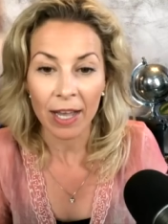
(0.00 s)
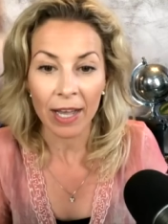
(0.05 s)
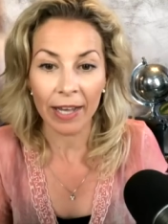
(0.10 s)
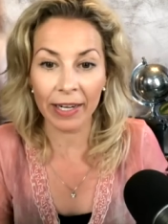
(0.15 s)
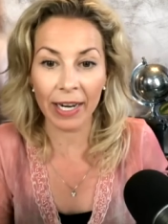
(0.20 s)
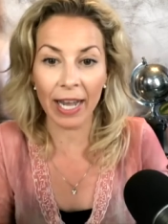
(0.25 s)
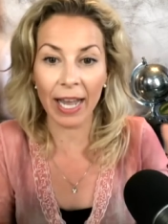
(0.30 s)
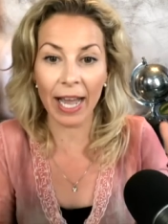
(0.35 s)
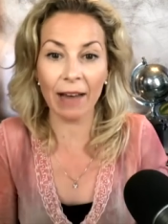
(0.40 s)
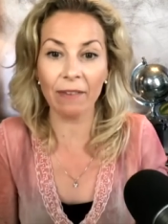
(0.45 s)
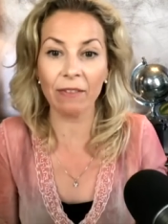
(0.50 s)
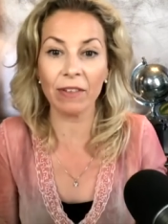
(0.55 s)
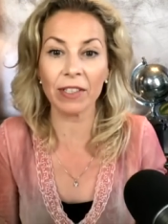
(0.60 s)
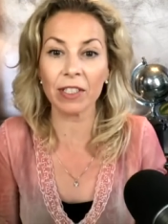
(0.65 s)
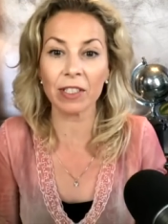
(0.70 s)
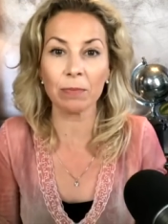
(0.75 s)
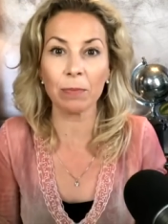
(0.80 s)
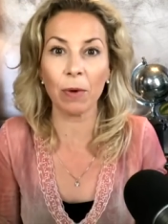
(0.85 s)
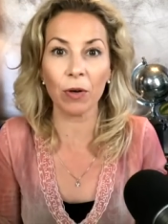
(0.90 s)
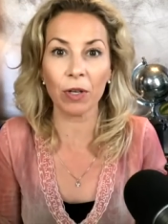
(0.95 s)
And I haven't
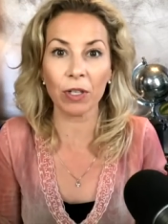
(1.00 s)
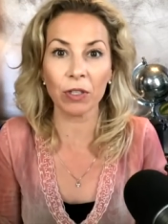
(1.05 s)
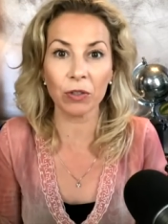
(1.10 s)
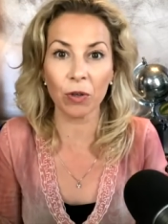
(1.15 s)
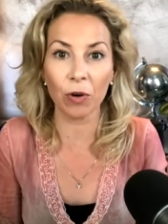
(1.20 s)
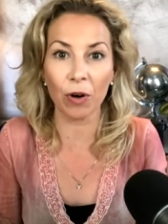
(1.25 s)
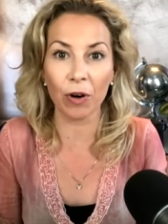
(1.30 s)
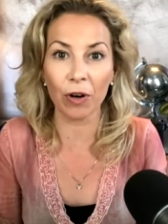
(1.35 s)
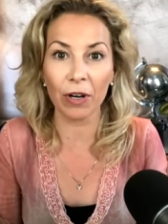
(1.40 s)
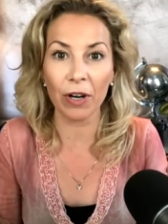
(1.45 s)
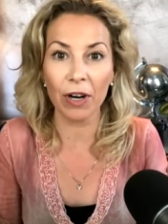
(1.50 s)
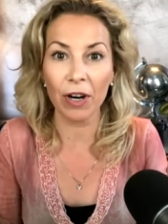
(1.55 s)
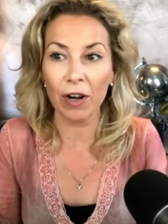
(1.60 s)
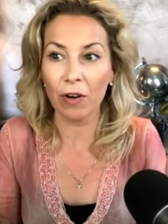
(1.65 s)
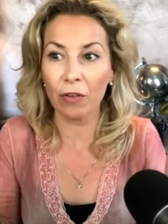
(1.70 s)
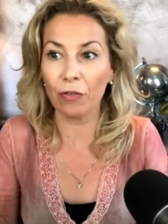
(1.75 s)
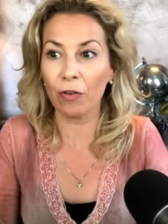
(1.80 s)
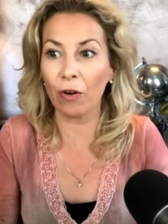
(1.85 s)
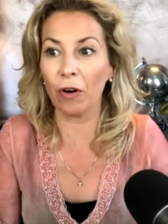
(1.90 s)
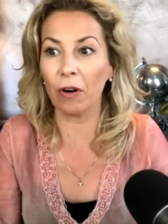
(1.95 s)
spoken to her
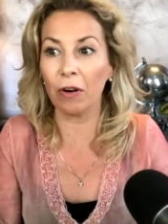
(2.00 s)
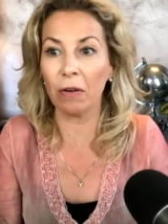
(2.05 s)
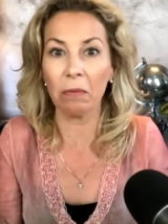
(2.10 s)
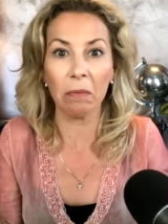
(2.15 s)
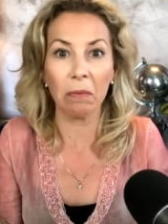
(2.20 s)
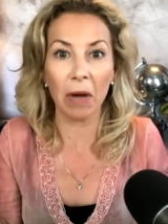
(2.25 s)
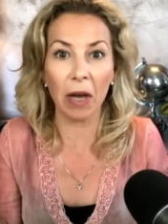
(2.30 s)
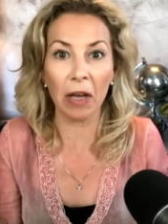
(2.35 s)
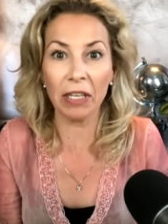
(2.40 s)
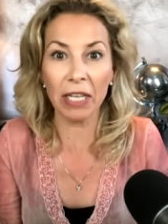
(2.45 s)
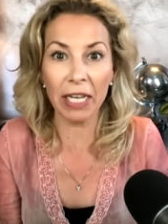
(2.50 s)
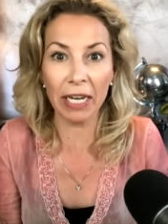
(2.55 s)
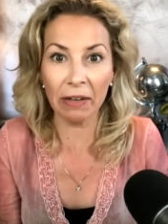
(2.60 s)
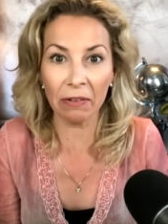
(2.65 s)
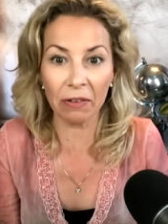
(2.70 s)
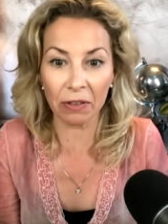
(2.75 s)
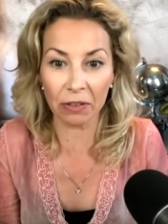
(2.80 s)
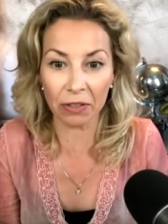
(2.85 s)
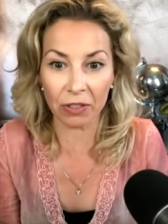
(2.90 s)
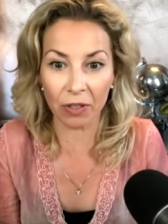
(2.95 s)
for a
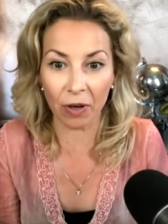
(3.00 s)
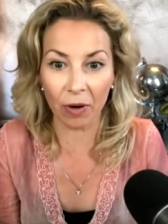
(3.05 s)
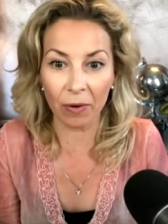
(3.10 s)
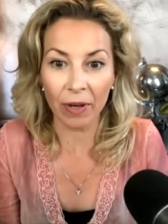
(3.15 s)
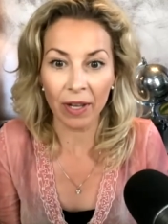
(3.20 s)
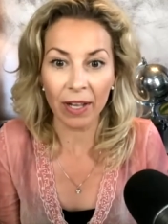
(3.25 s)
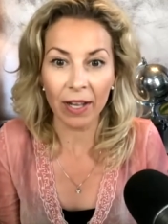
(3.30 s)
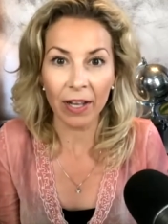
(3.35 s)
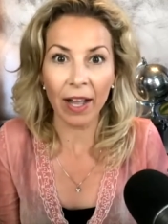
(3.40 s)
year or so.